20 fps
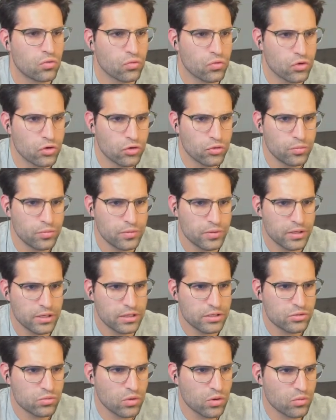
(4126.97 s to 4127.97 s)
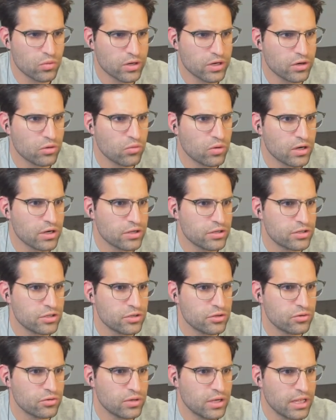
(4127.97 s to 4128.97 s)
Group is what we're going to want to
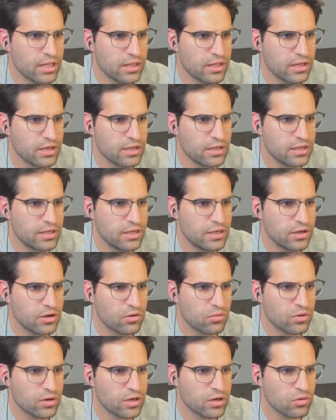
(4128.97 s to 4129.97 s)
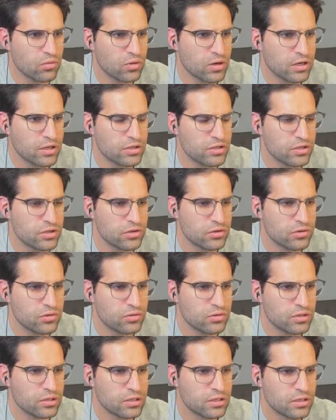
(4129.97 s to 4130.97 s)
do. And then here we're going to want to
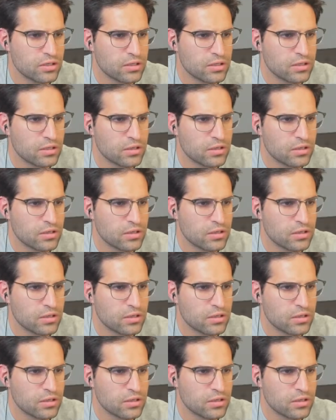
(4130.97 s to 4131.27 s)
do